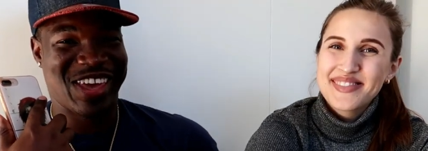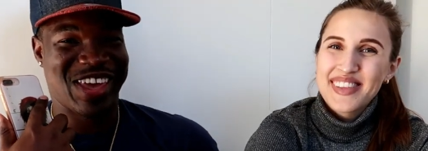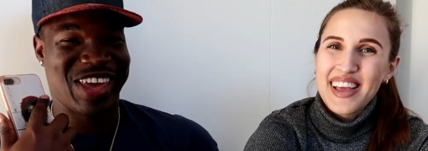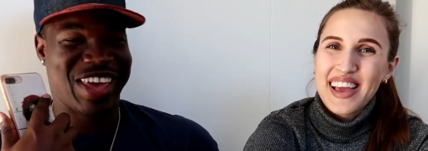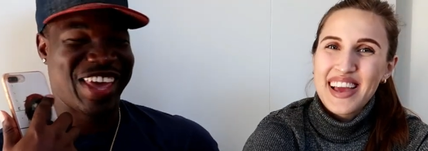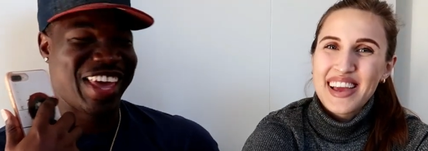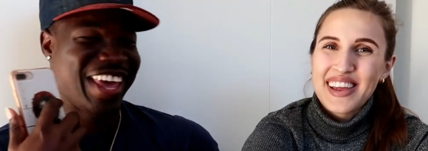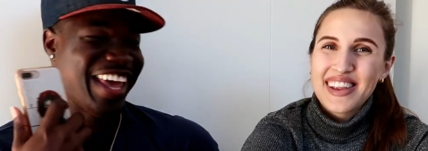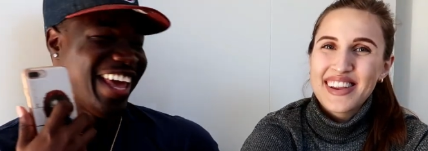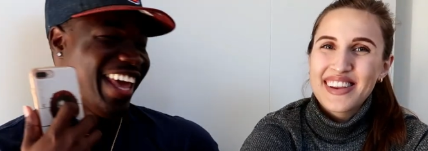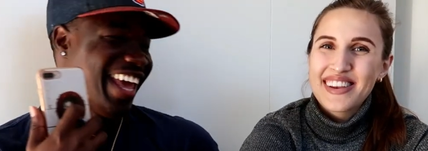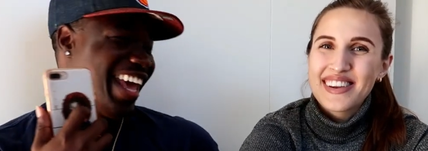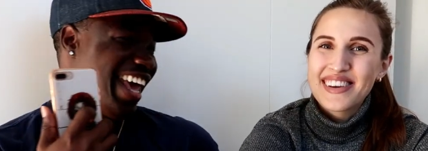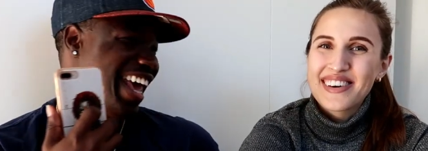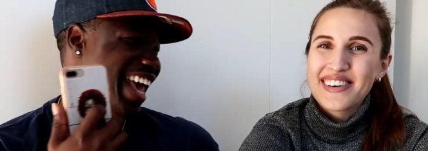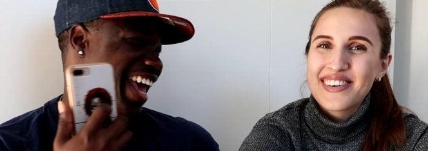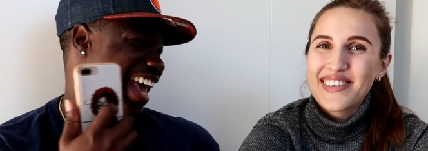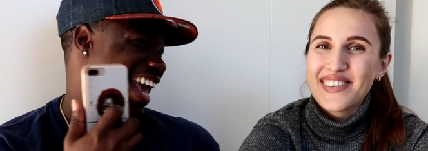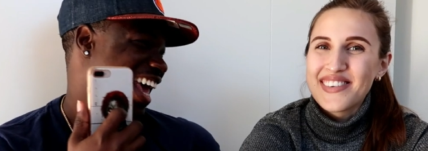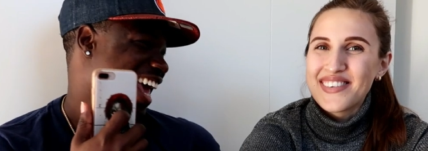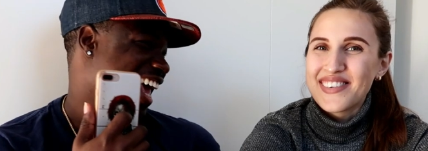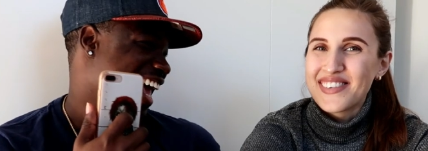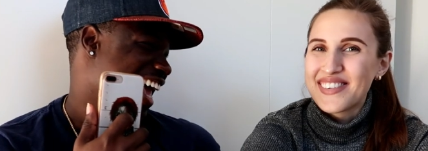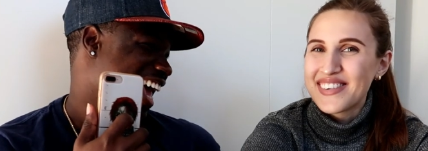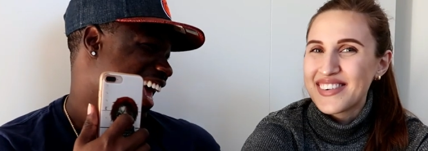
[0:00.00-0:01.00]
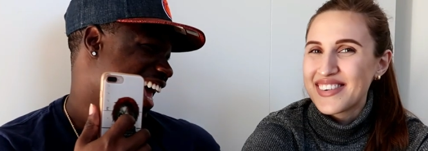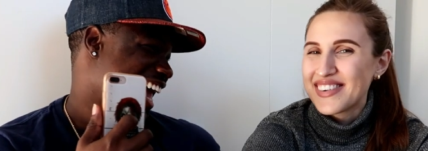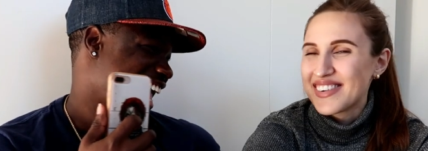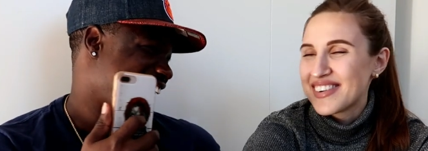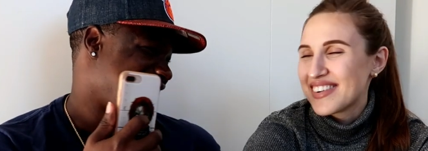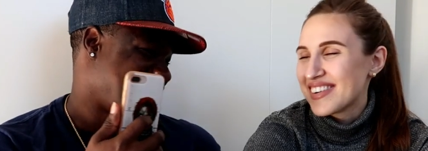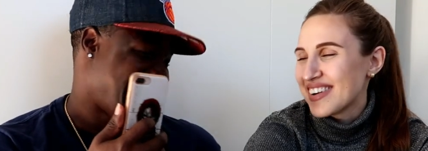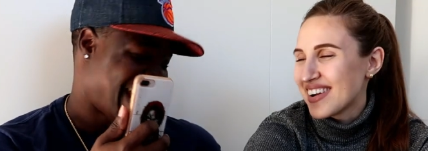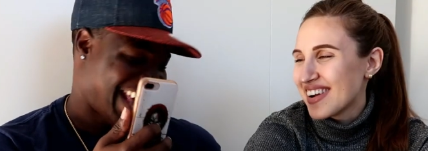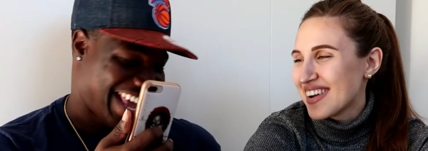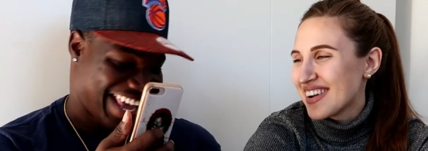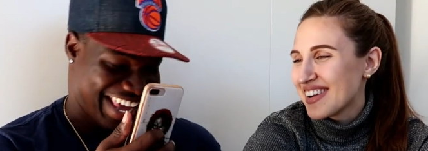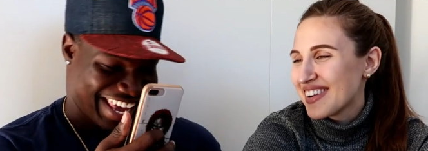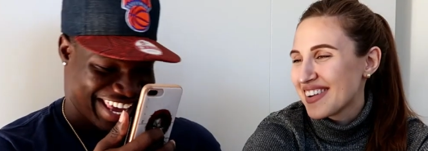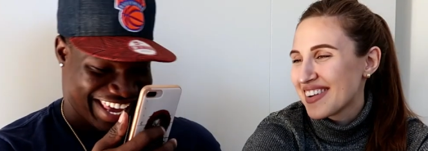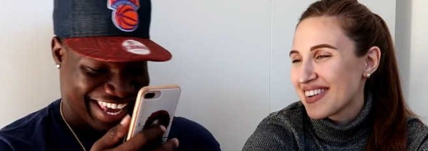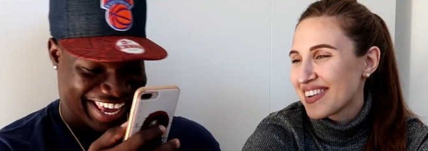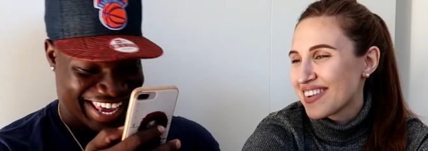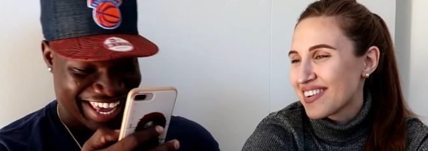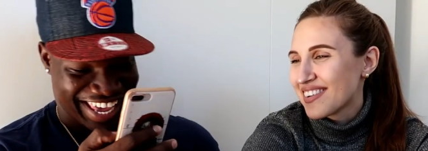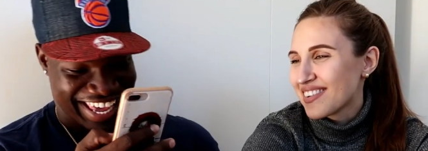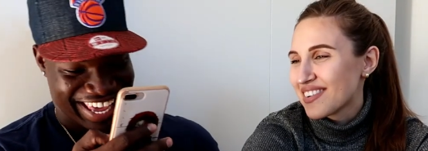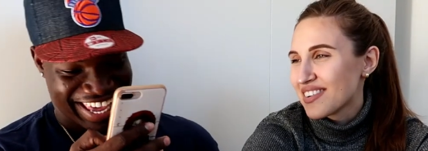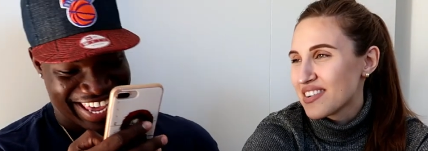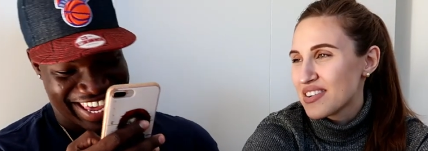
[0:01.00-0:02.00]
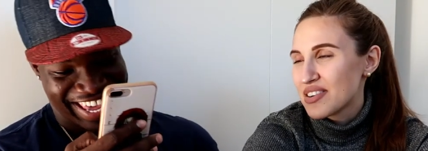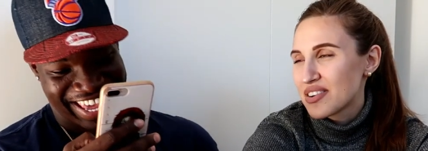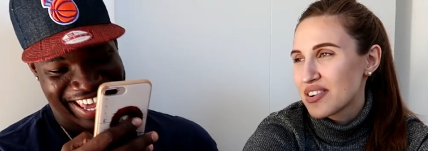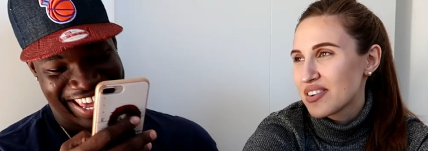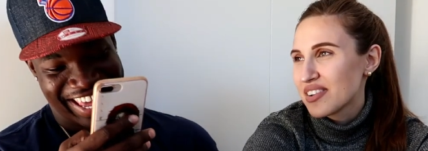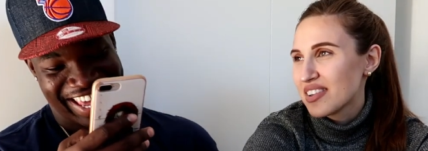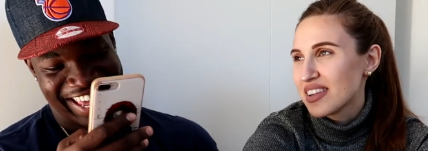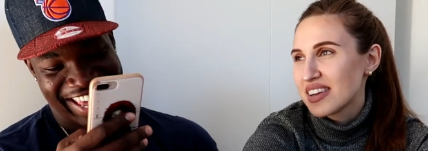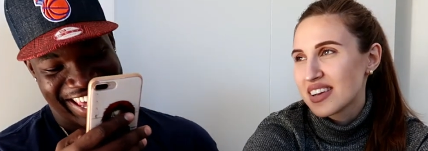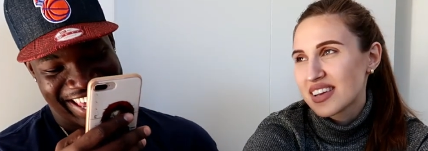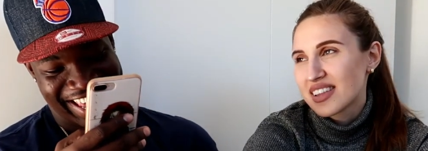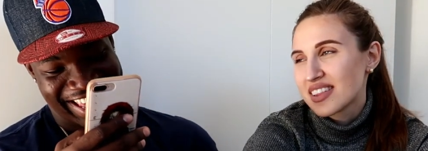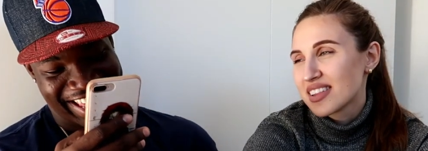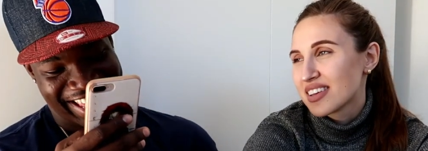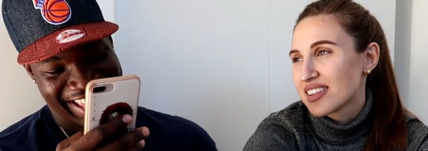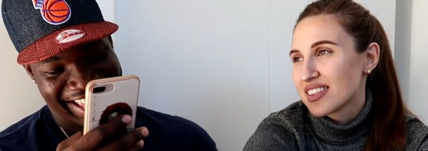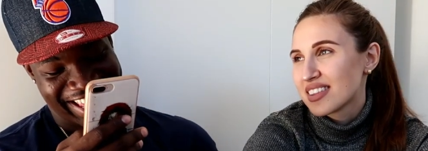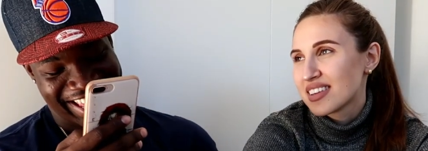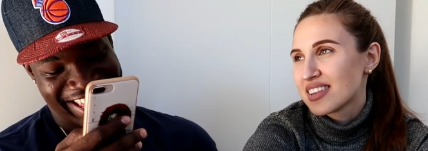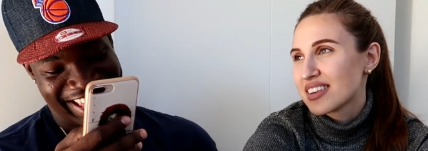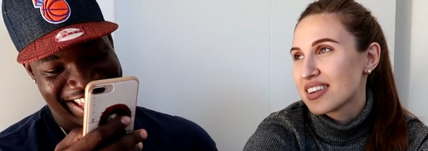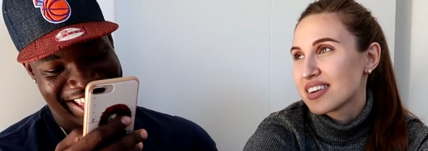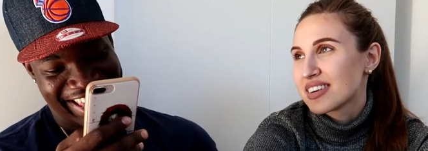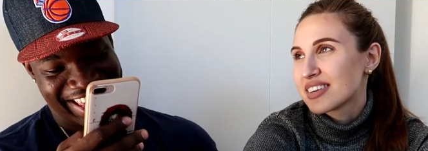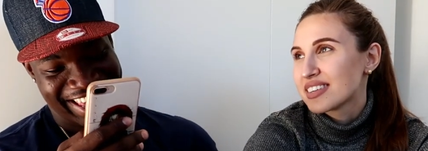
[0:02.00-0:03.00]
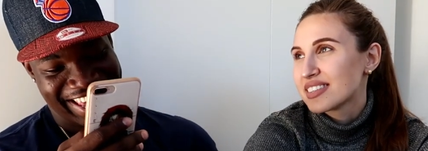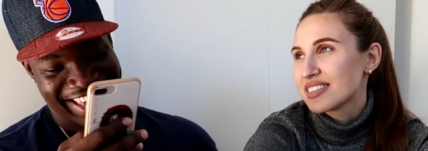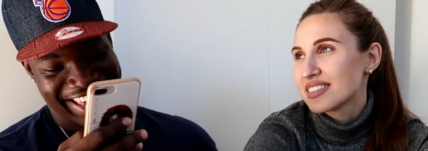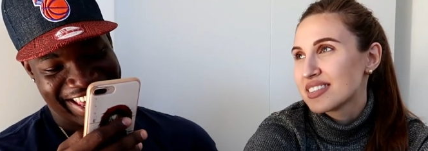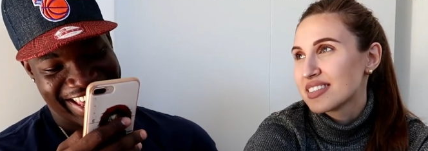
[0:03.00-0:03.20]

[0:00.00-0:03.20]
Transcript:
Speaker 1: I know. I know. You don't like nothing else.